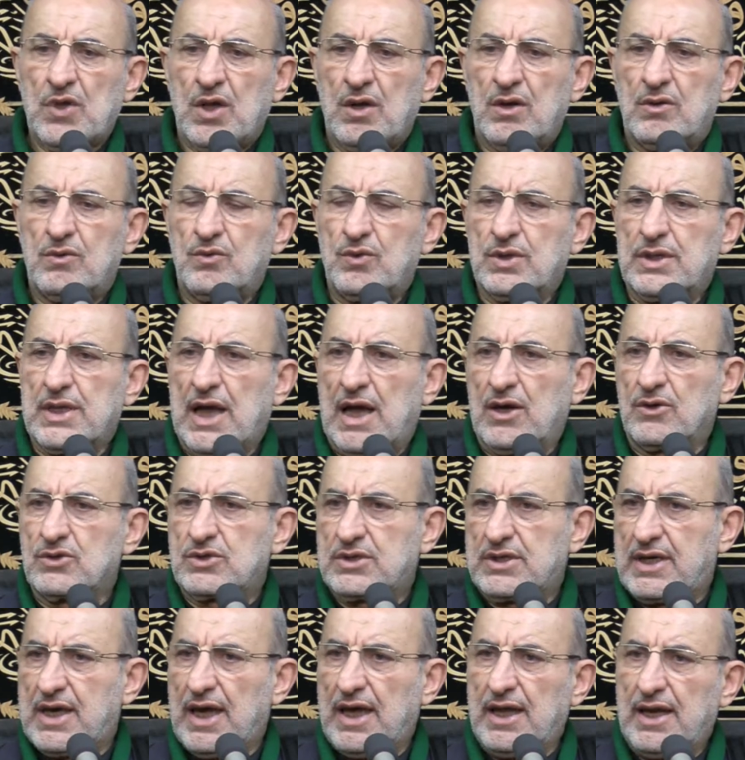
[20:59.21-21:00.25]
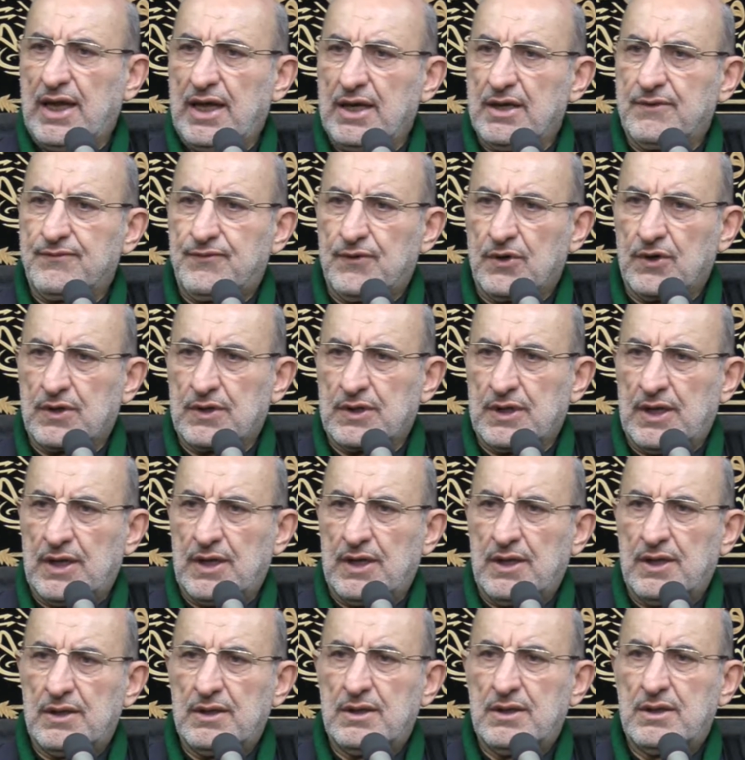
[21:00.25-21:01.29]
without caring for the
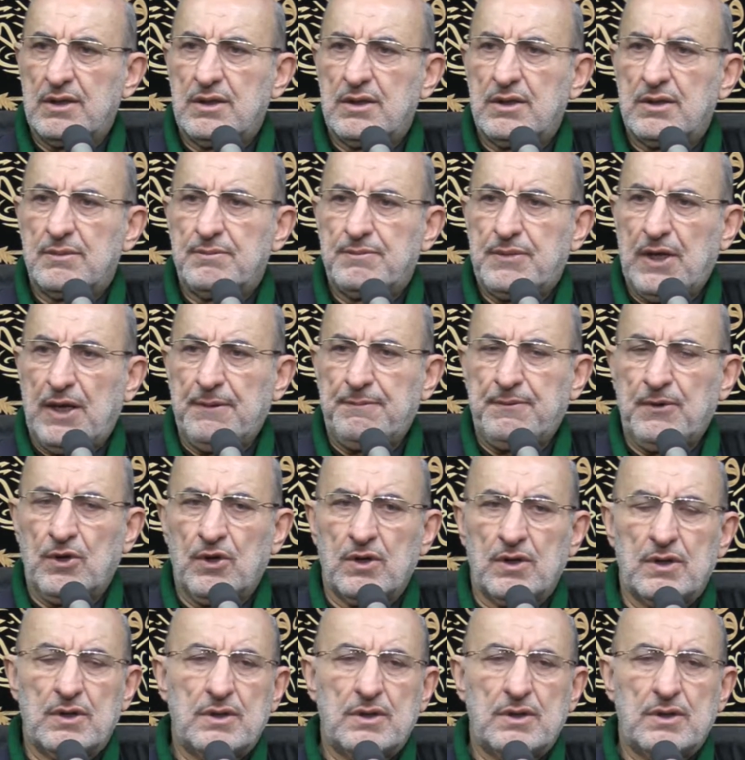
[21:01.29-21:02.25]
people.